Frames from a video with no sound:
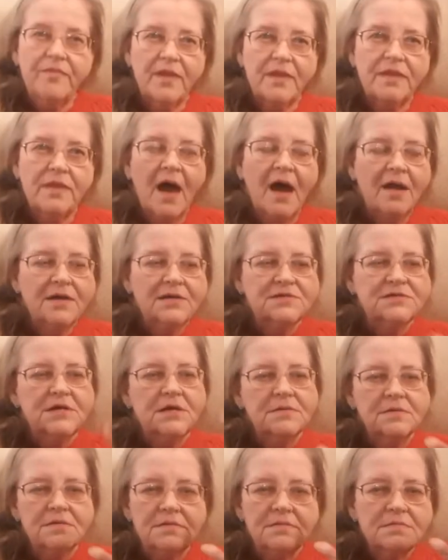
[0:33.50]
Not as
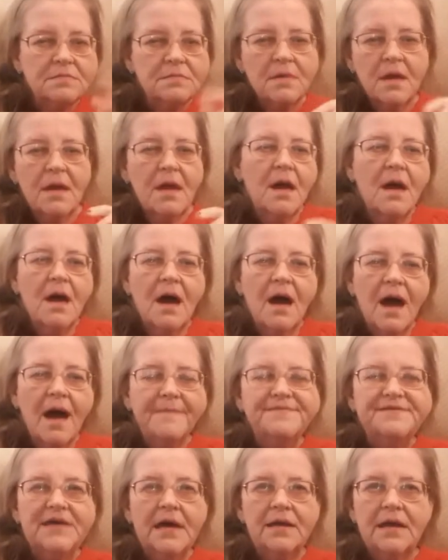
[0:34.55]

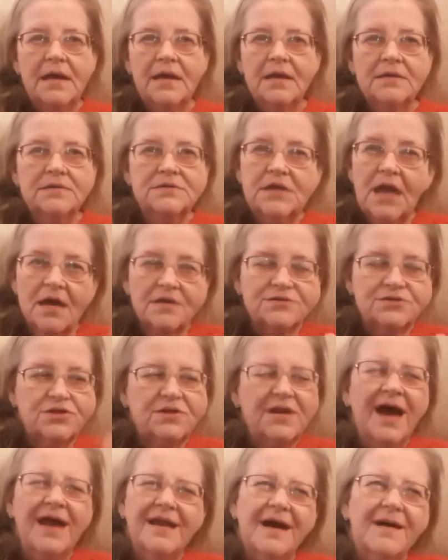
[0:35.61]
upsetting as yesterday.
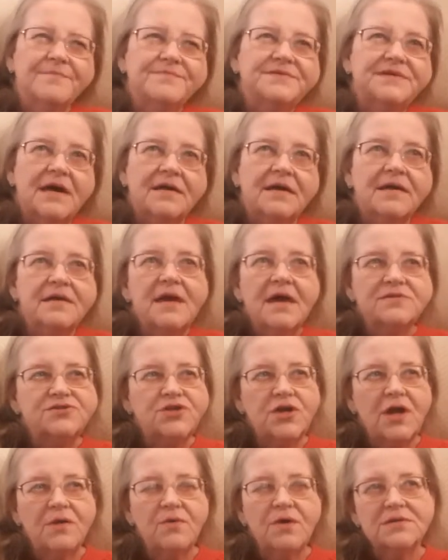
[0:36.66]
Not upsetting.
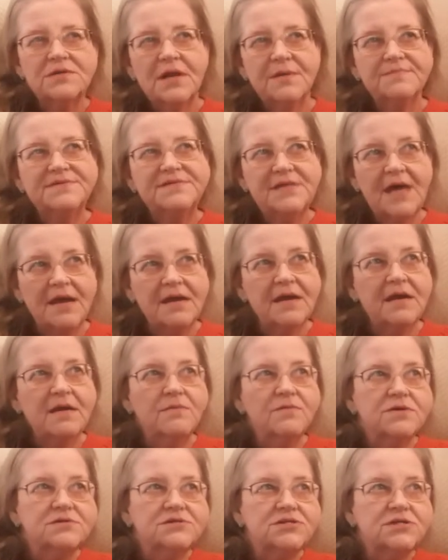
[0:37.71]
Yesterday wasn't upsetting. It
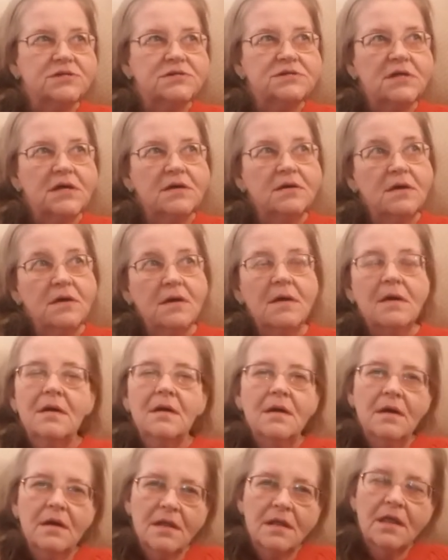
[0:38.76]
was just
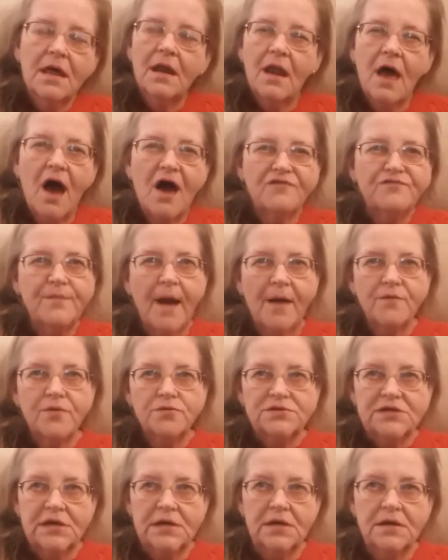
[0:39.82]
a little off my
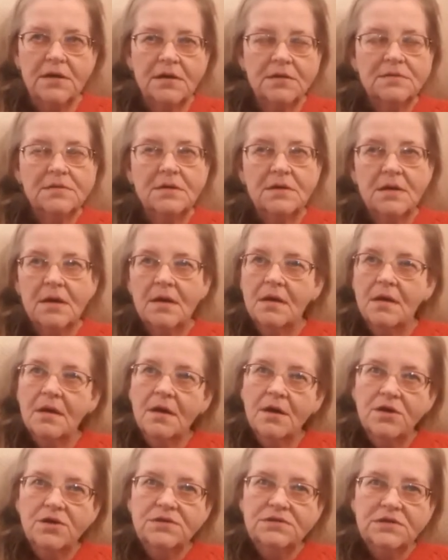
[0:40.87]
routine.
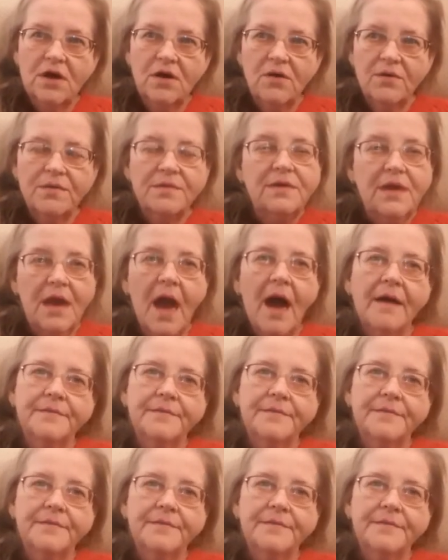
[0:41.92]
So yeah,